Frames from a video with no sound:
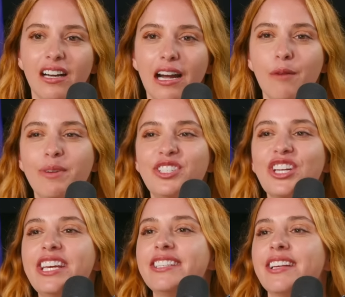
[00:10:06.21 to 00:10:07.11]
How much
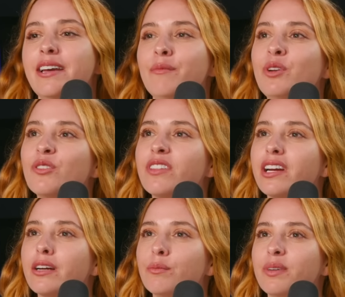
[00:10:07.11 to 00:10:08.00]
is a
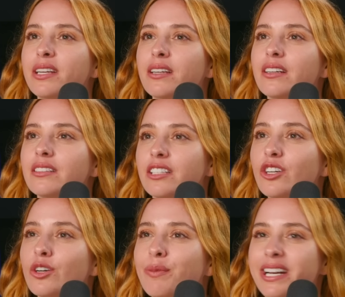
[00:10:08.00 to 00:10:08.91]
hypnotherapy? Well,
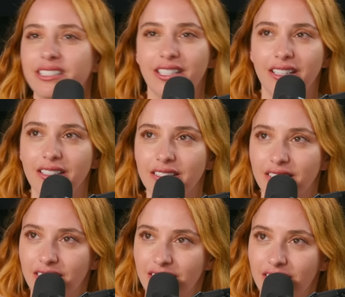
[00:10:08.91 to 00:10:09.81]
go to pricing.
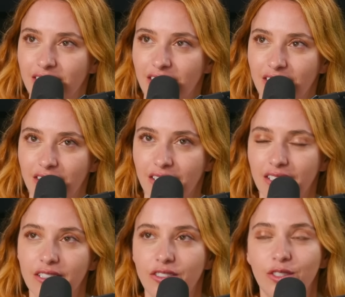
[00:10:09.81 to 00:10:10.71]

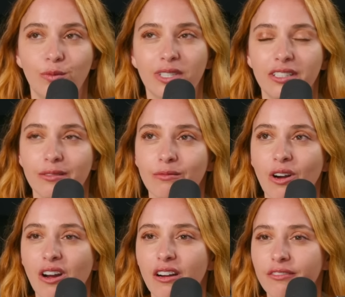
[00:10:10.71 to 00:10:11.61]
Dude, we're in the
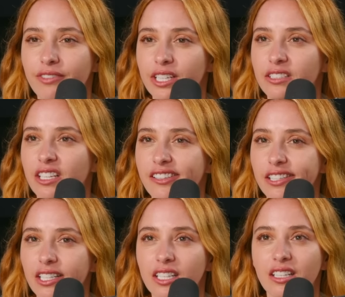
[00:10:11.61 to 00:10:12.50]
wrong field, I
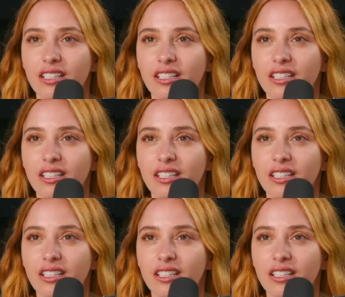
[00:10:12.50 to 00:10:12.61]
think.